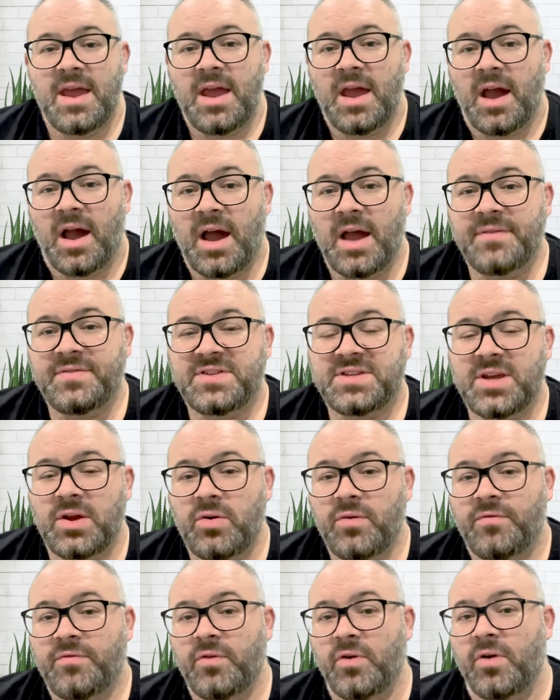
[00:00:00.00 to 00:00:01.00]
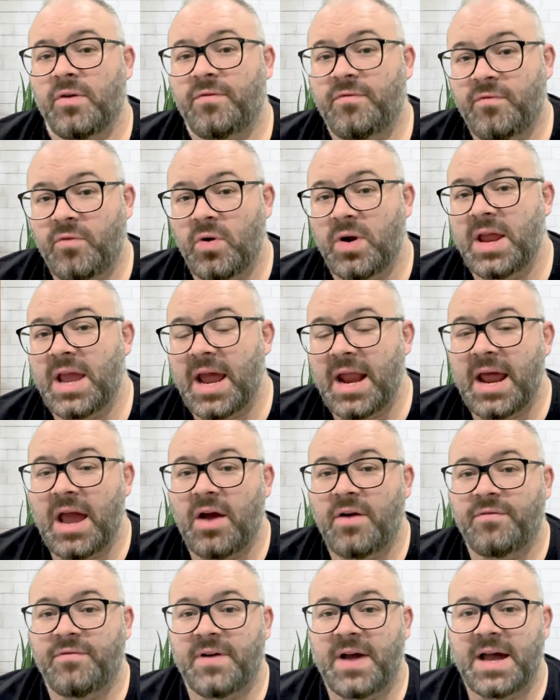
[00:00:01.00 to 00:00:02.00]
I've settled for a 48
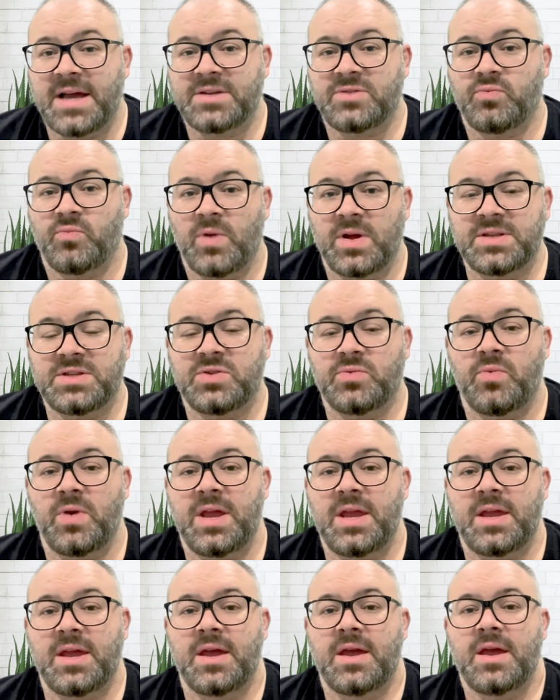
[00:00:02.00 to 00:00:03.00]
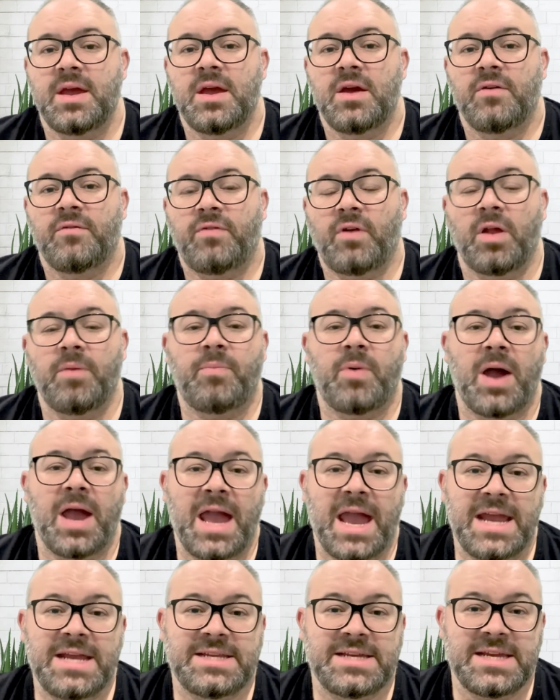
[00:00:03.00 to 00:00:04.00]
hour fast once a week, followed by
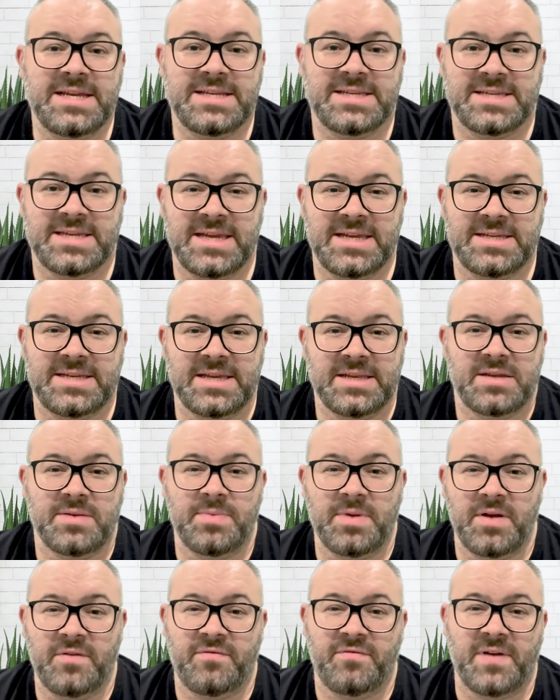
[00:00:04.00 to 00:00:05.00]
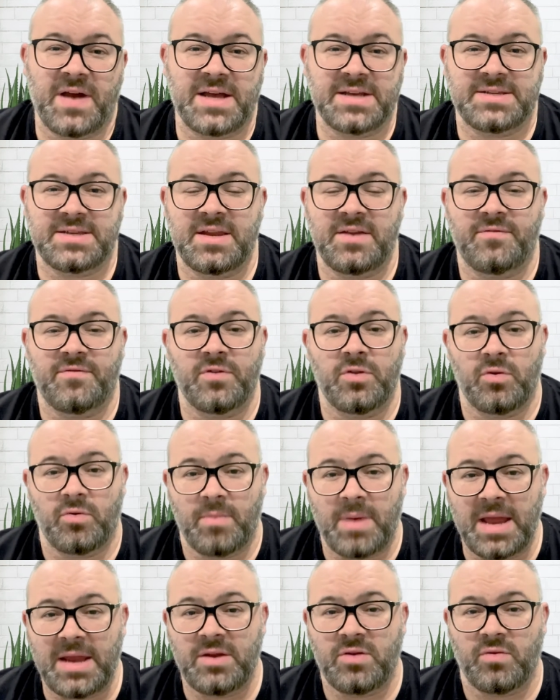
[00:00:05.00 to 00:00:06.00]
18 6 intermittent fasting for the
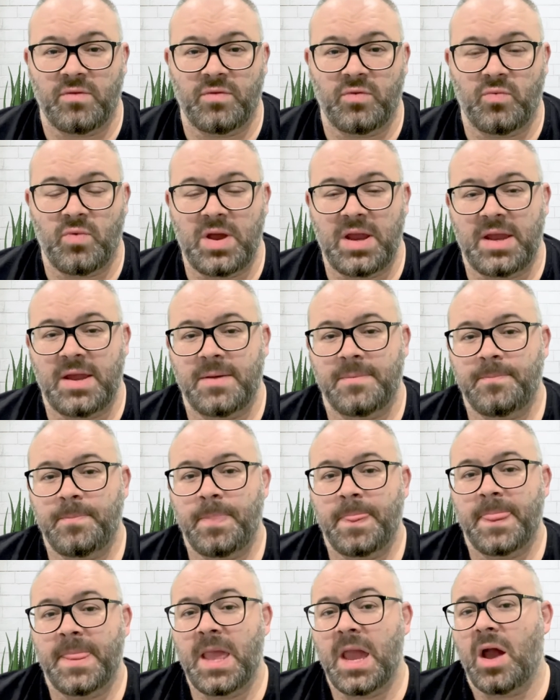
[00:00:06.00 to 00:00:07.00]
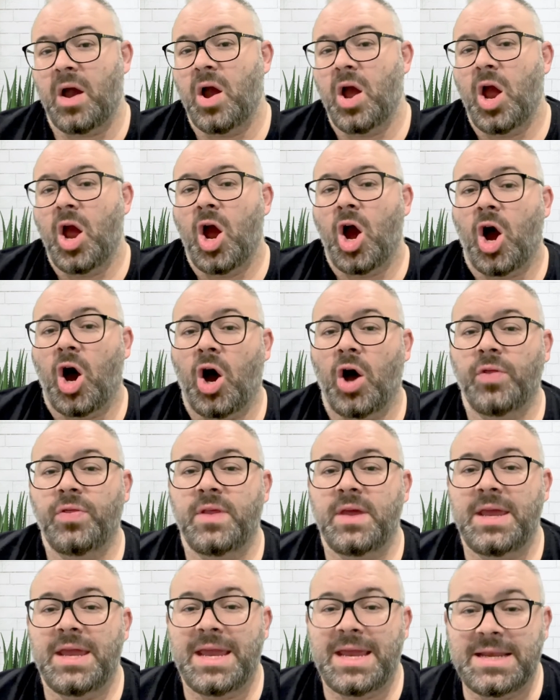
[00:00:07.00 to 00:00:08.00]
remainder of the week. Now, on
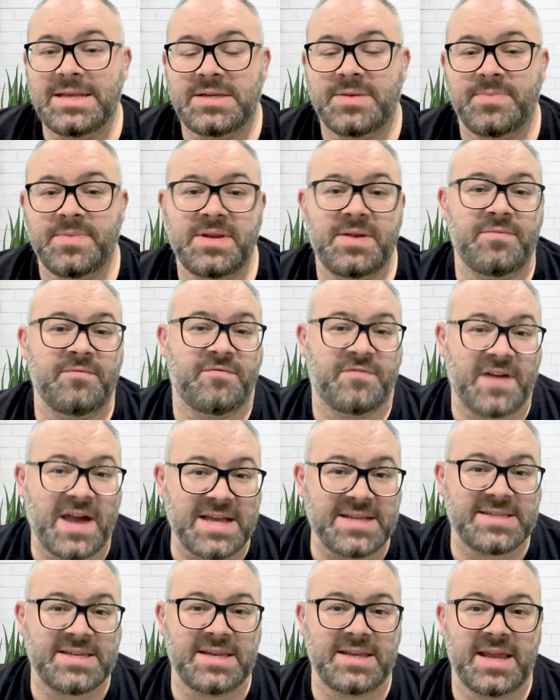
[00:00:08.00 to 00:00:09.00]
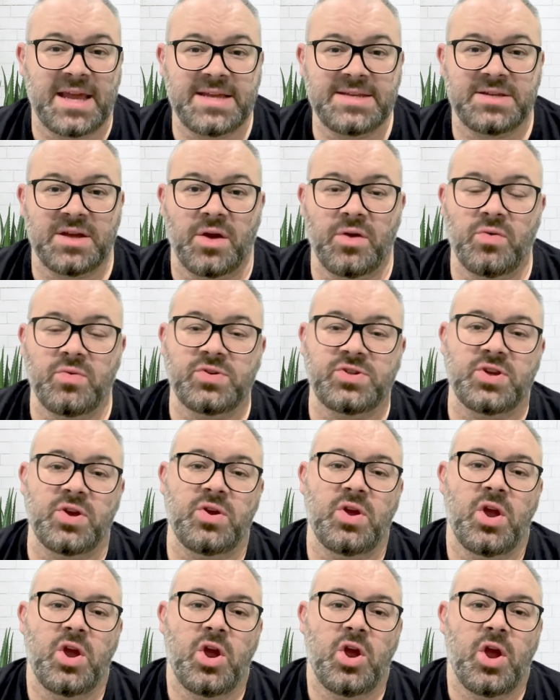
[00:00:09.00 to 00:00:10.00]
the intermittent fasting days, I
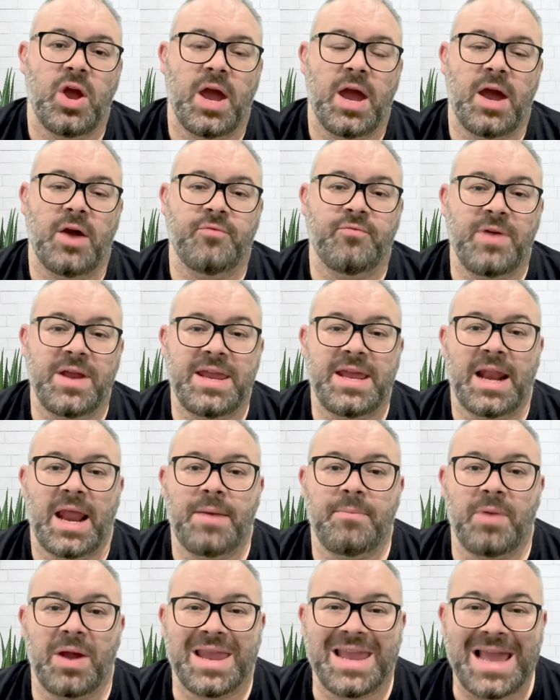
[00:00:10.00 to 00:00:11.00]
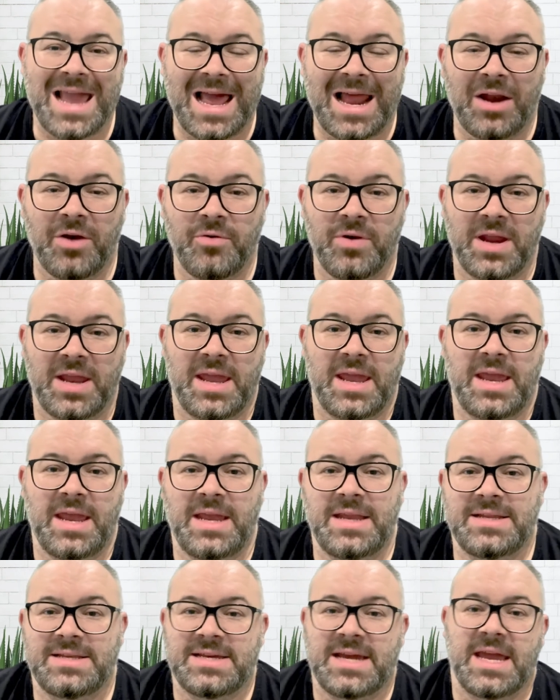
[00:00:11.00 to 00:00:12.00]
also uh, regulate my caloric
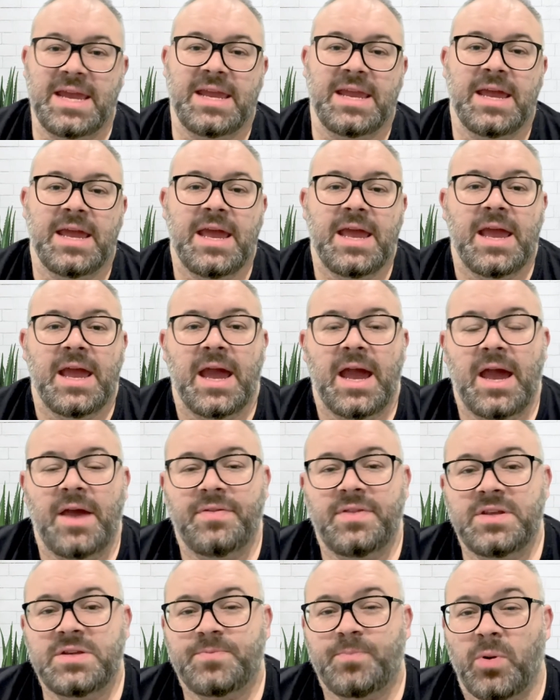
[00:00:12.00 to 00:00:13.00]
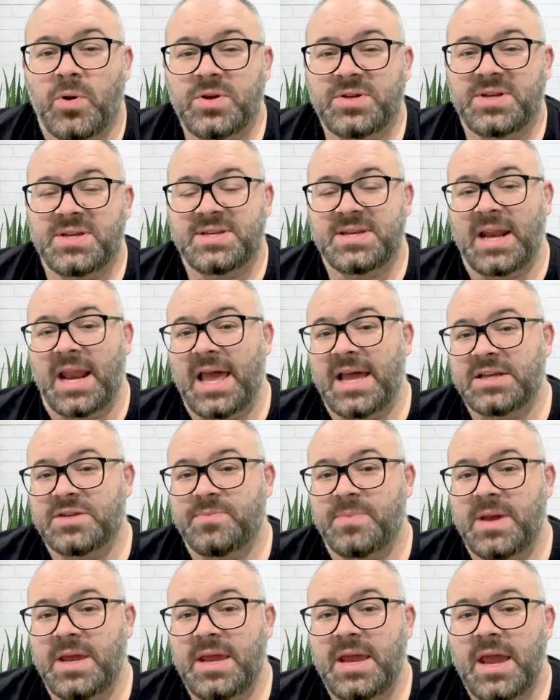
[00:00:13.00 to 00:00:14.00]
intake uh, this process
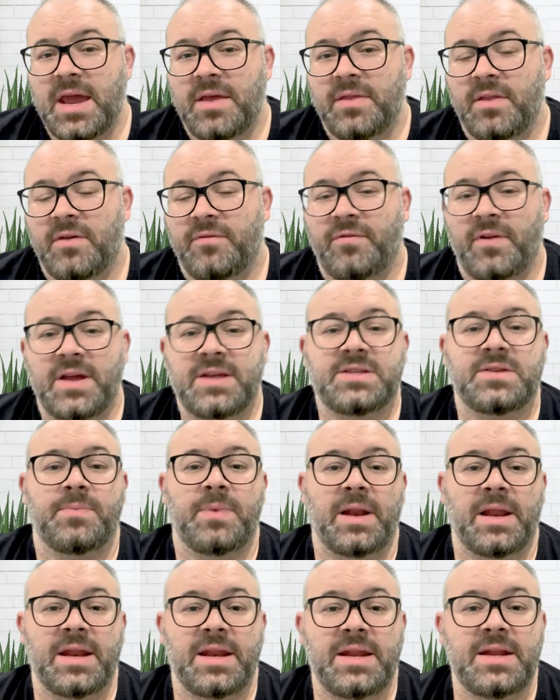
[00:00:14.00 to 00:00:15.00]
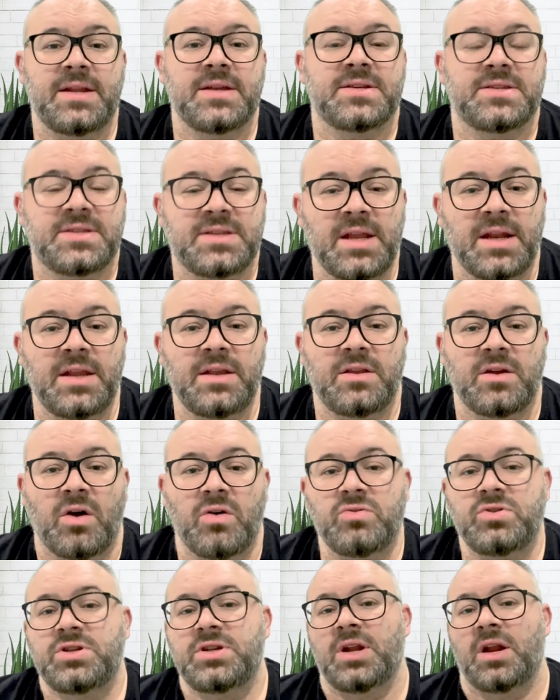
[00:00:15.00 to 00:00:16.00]
allows me the flexibility to still
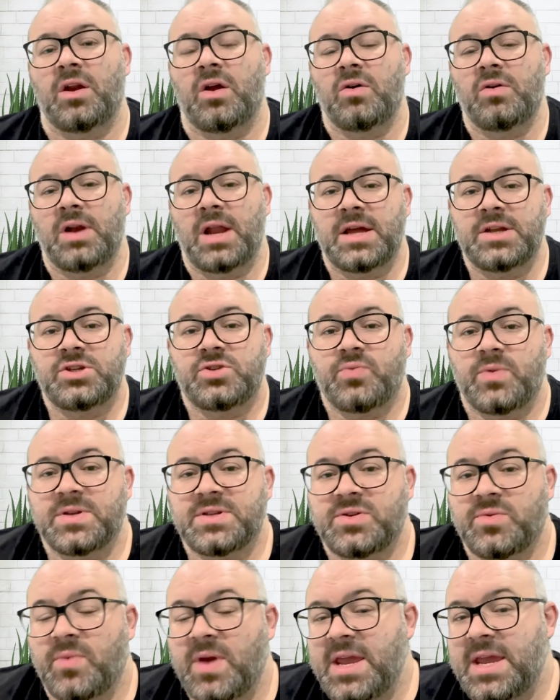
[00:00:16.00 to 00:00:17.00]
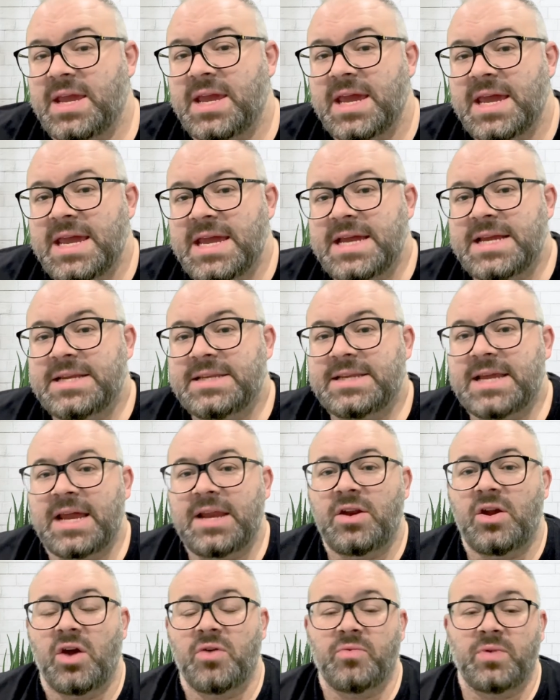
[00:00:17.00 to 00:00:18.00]
indulge in a long lunch once a week,
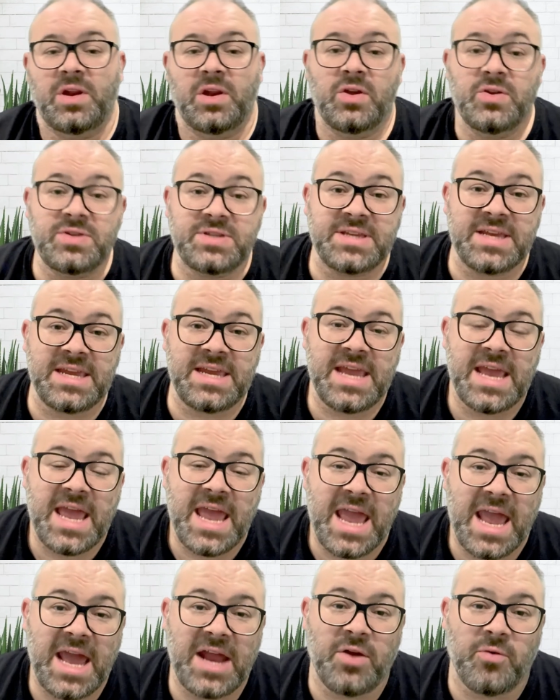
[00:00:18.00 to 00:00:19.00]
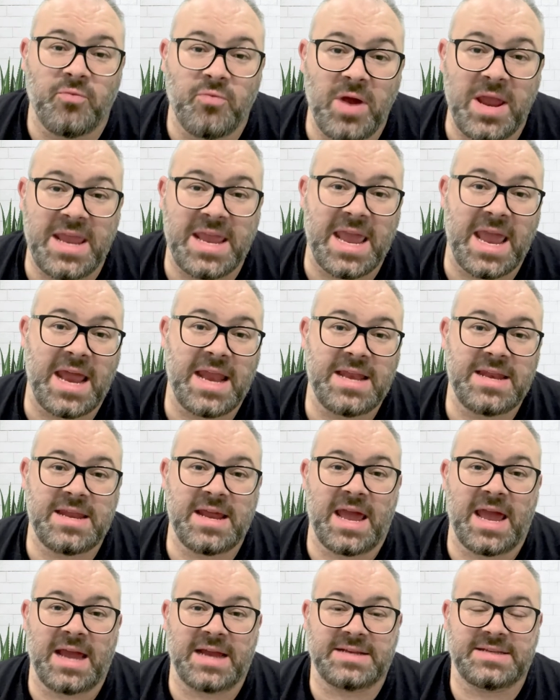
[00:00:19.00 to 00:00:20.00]
date night with Lucy, and a
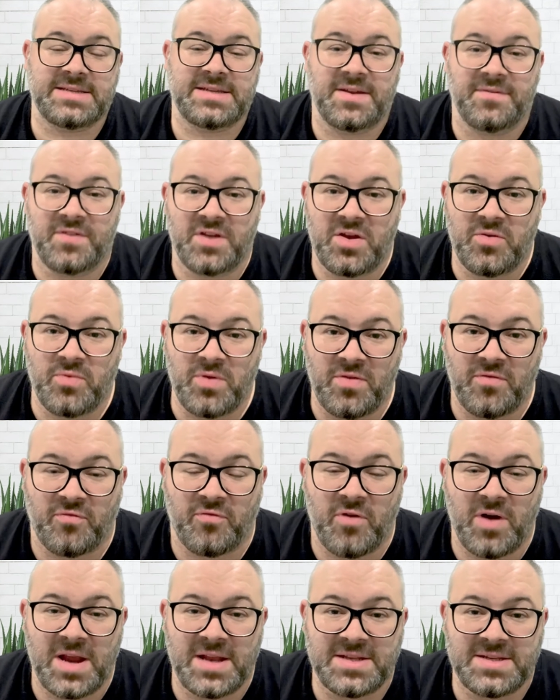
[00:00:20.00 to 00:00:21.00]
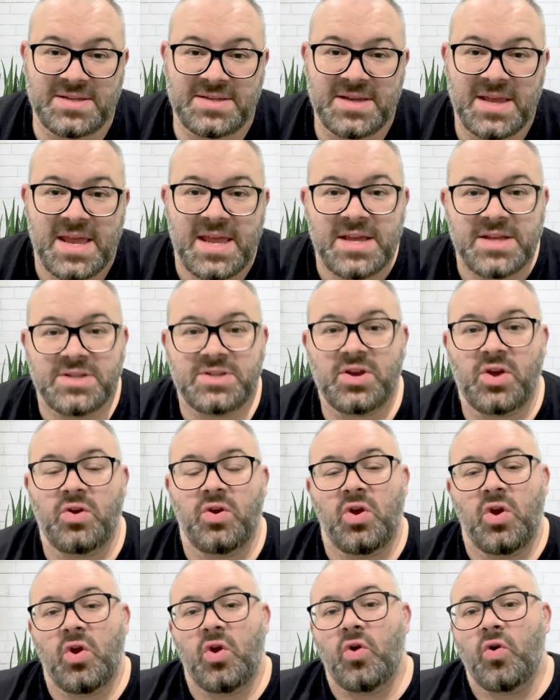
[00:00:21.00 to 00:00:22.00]
weekend activity with friends.
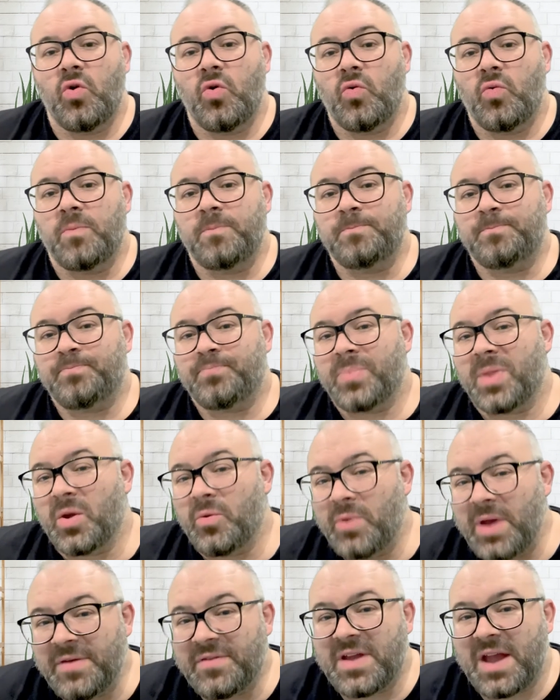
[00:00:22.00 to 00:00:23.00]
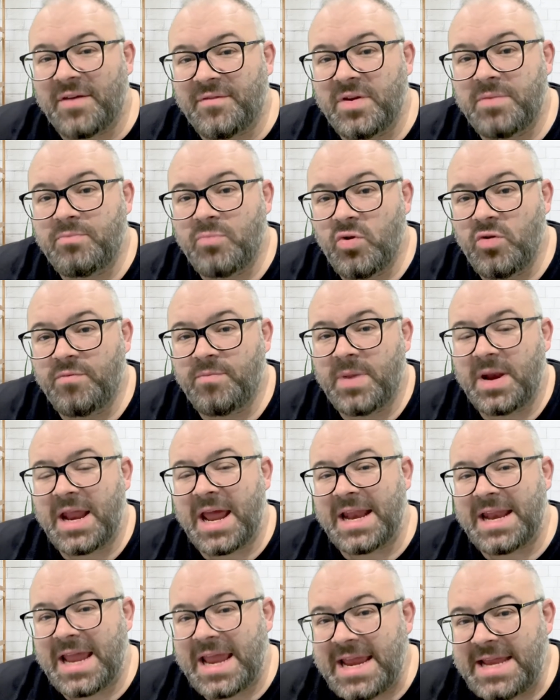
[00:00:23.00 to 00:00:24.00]
So, we have covered movement
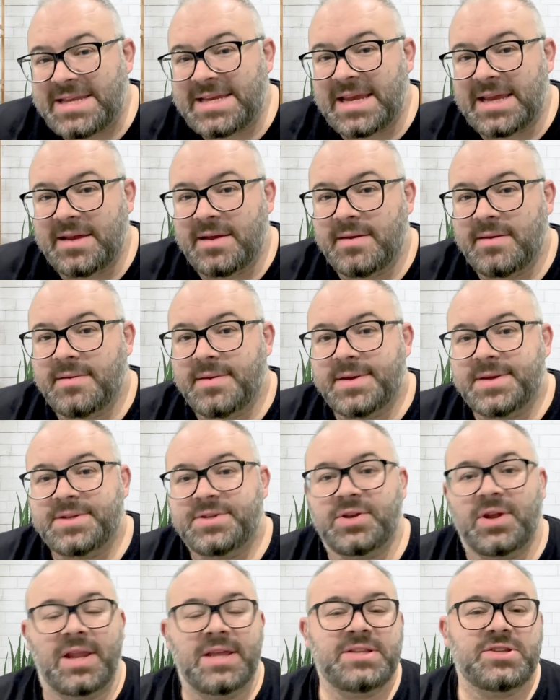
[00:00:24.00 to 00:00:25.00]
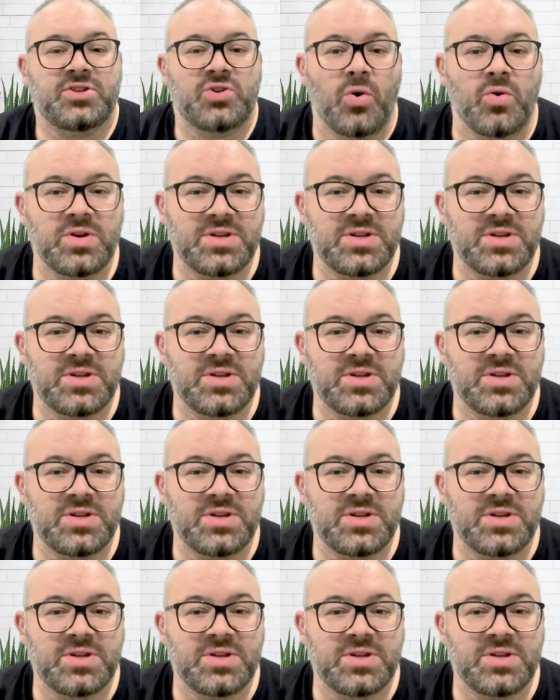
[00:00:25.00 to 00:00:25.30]
and eating, so let's talk